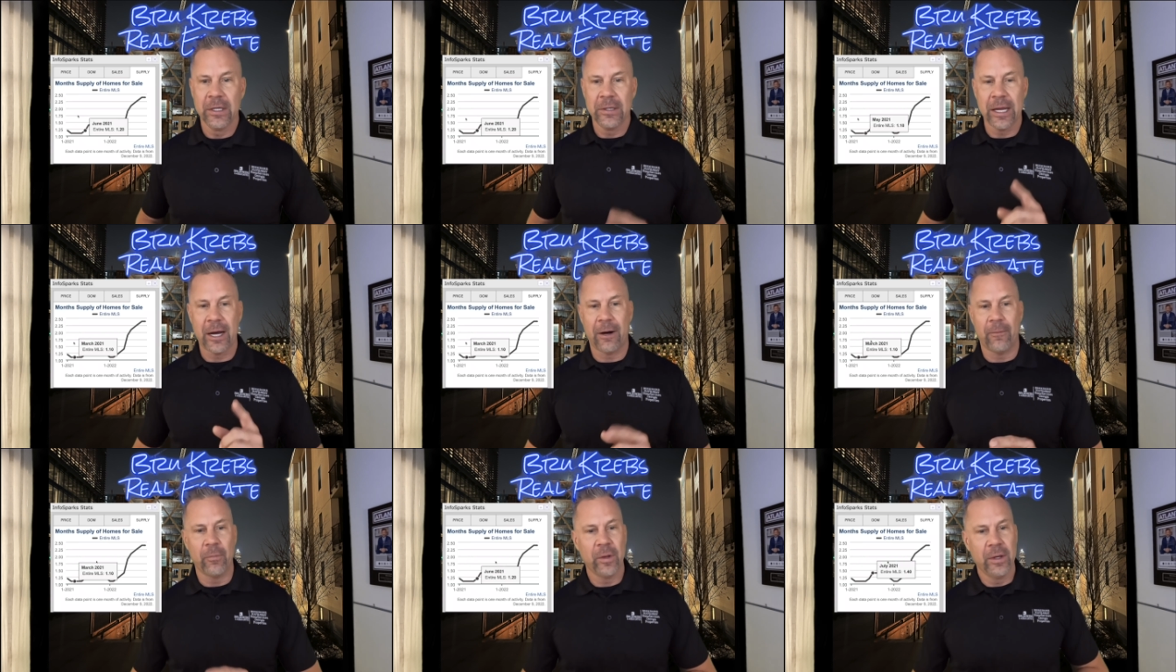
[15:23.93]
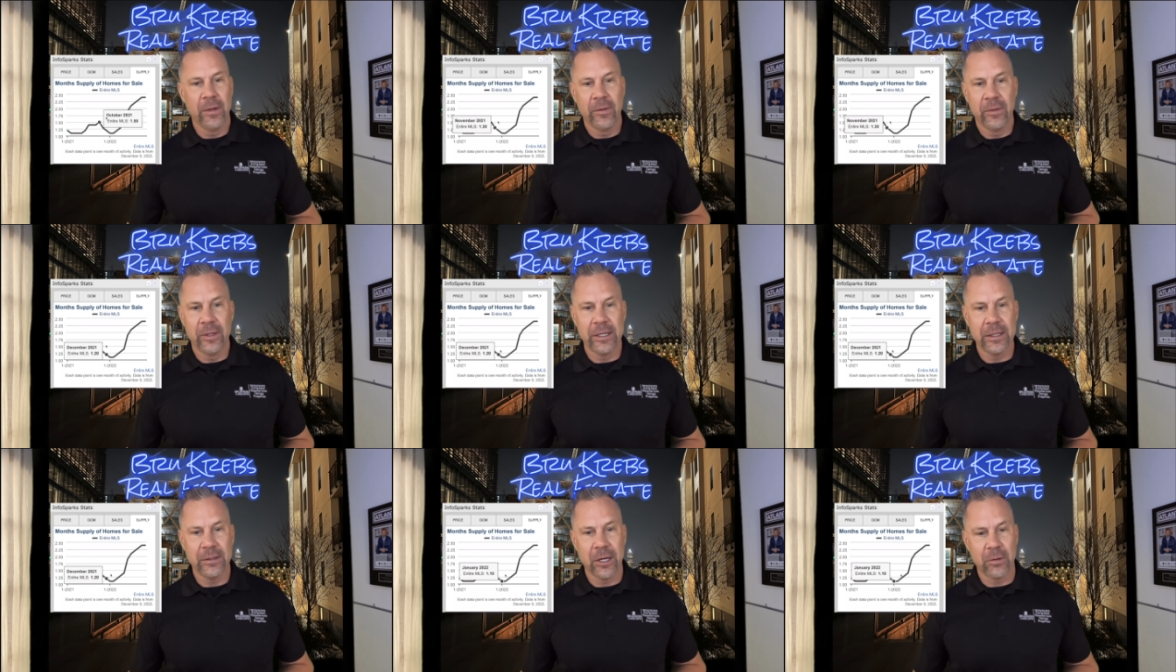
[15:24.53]
Now,
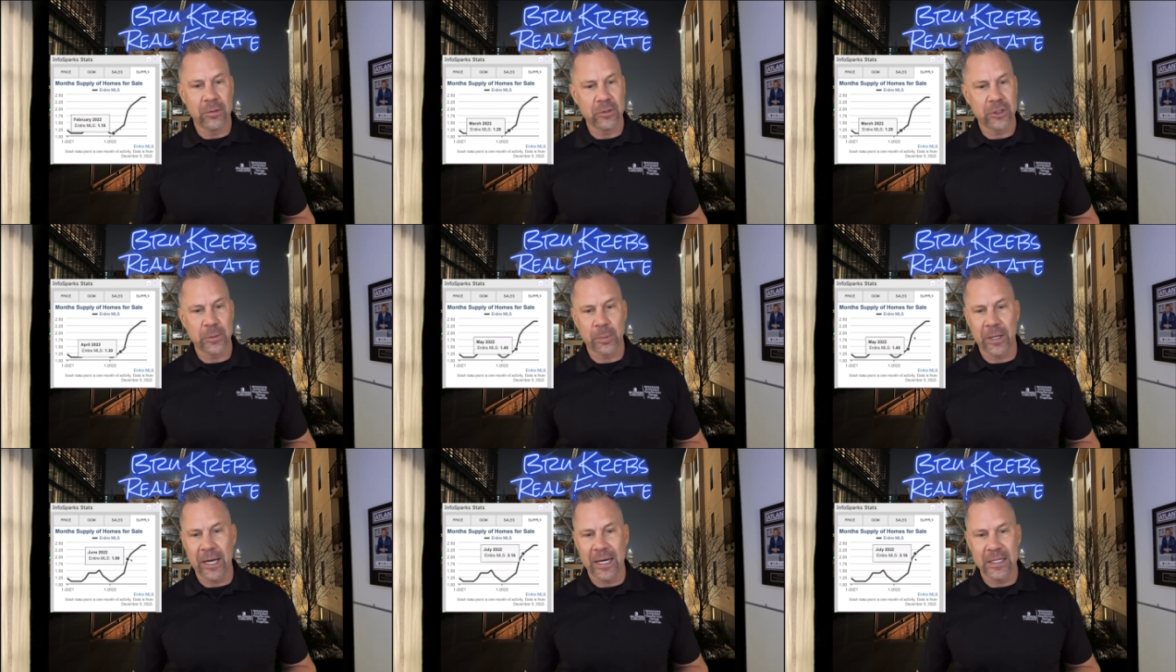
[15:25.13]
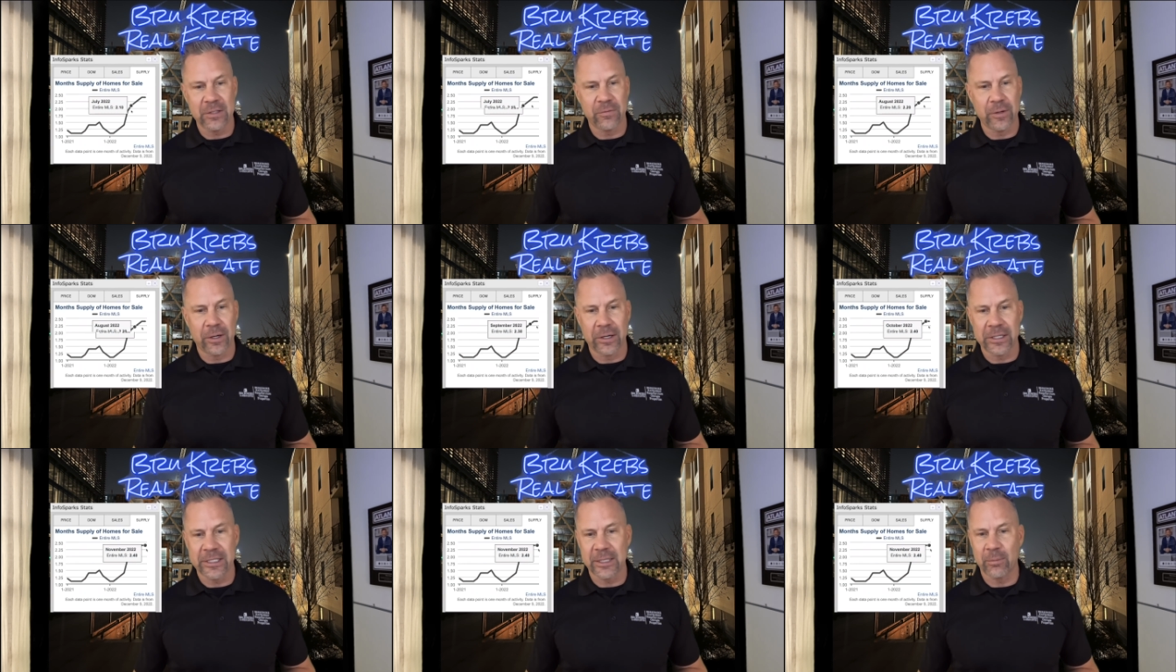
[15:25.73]
the local supply is
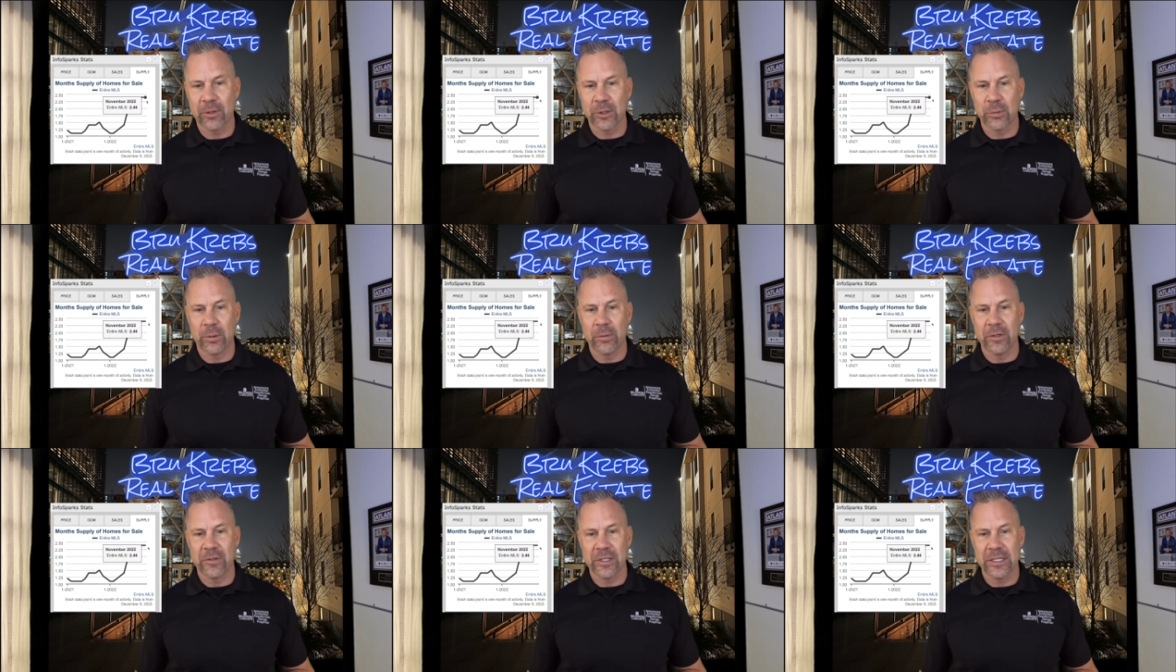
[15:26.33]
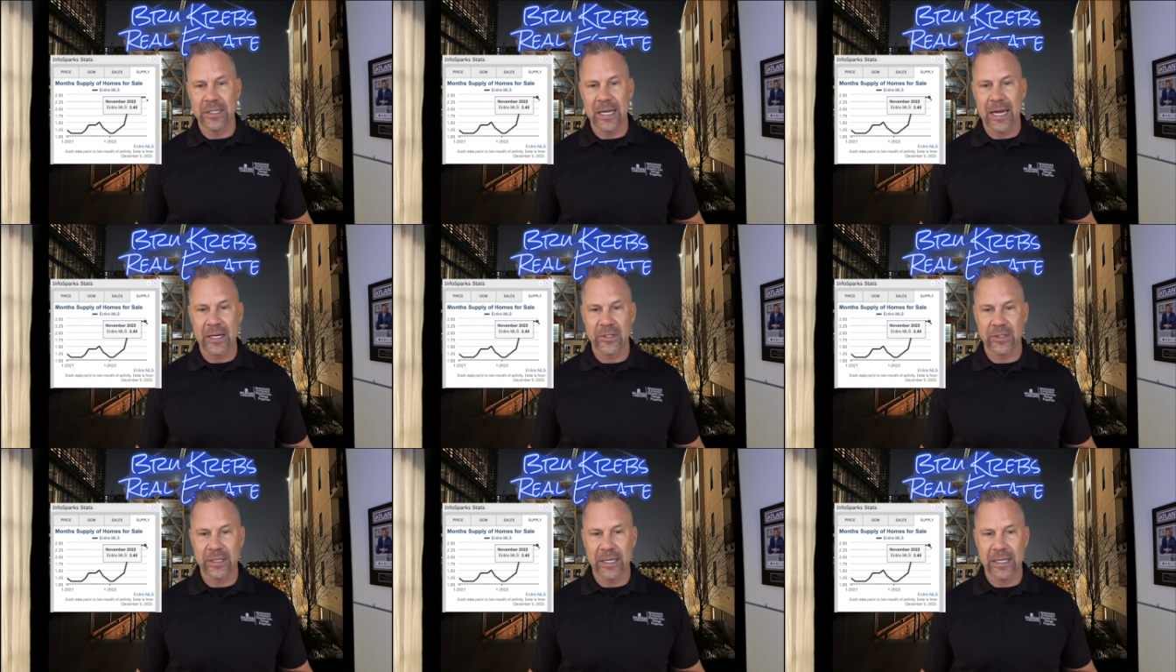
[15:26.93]
very similar to what we've seen
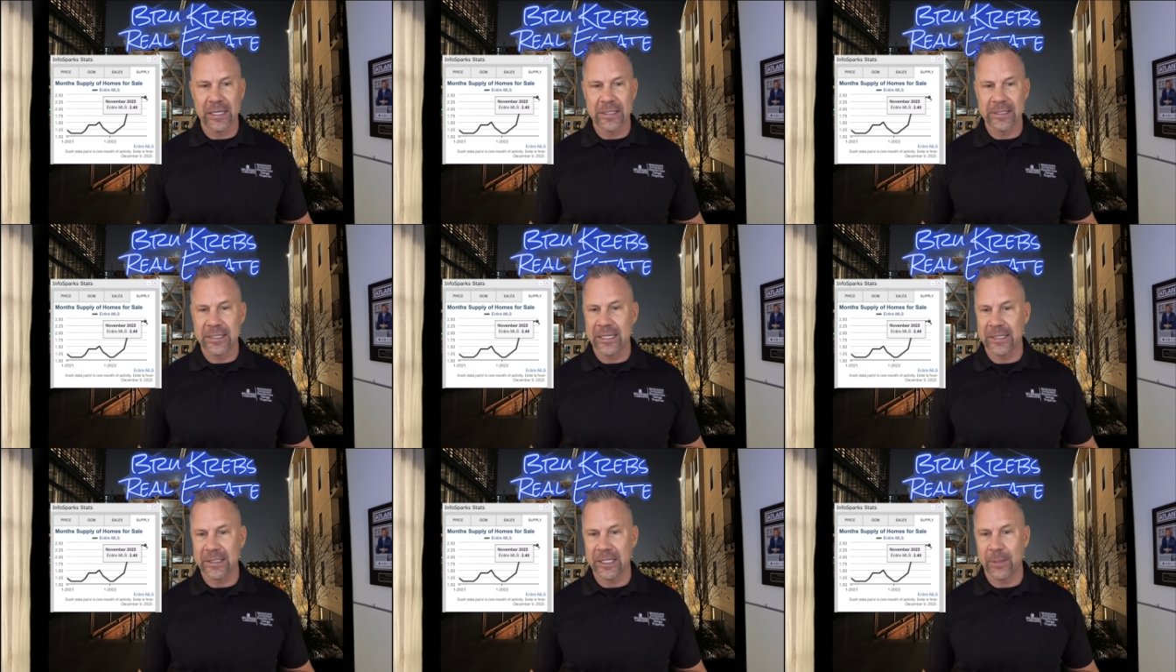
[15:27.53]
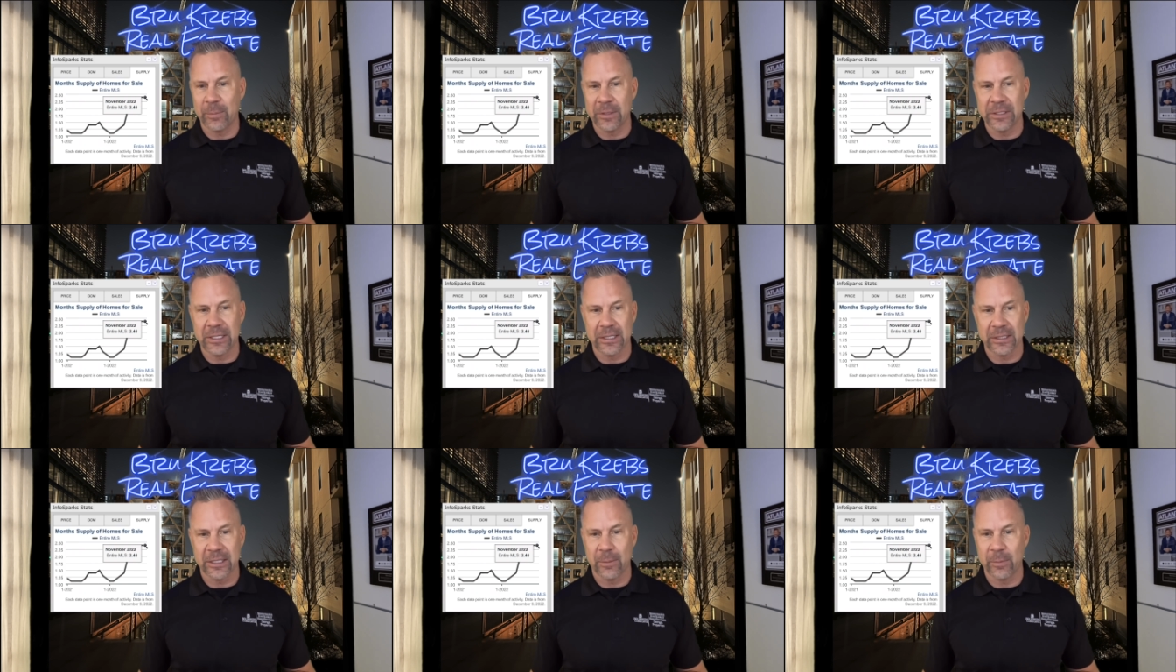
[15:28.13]
nationally. It has ticked up and
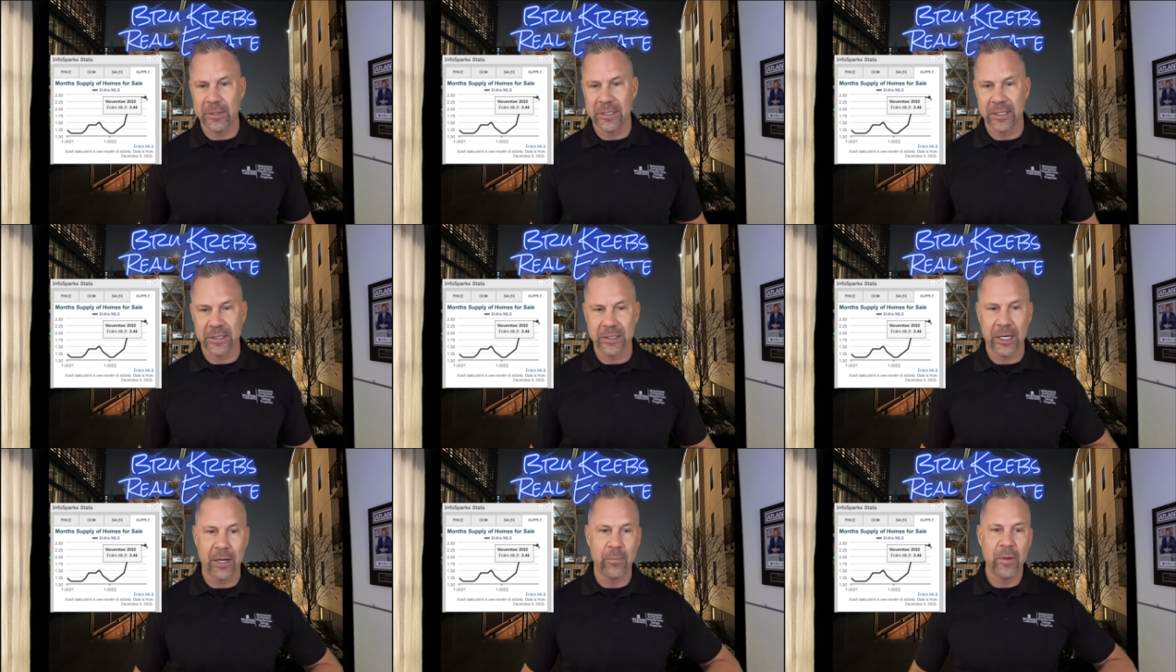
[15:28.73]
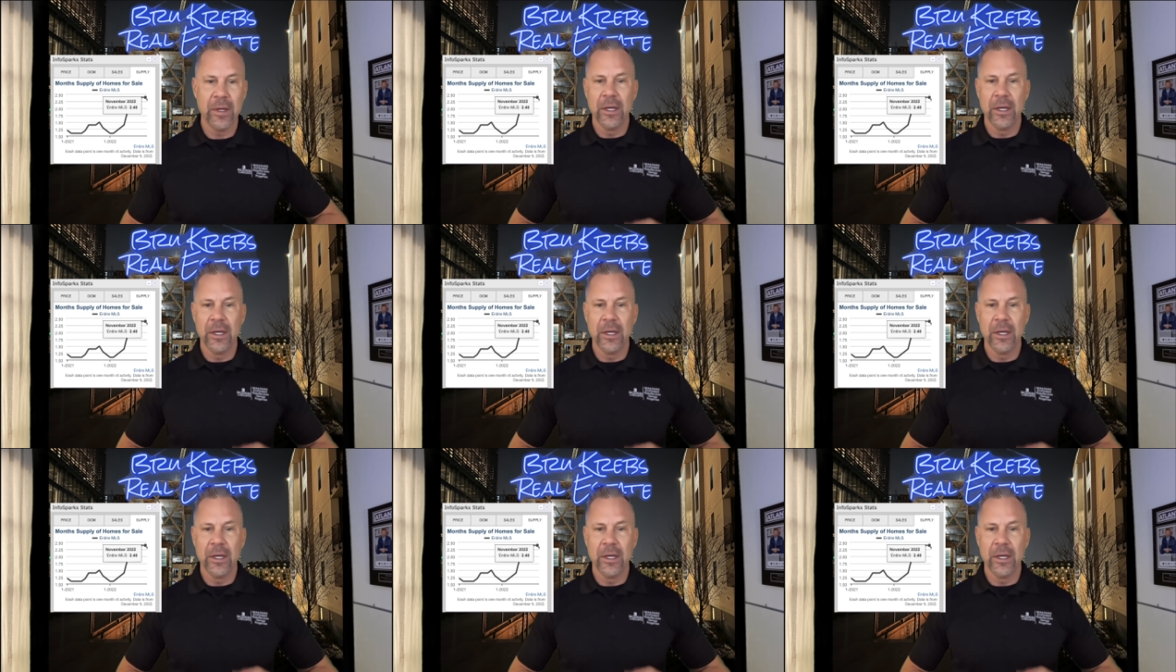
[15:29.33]
ticked up and ticked up.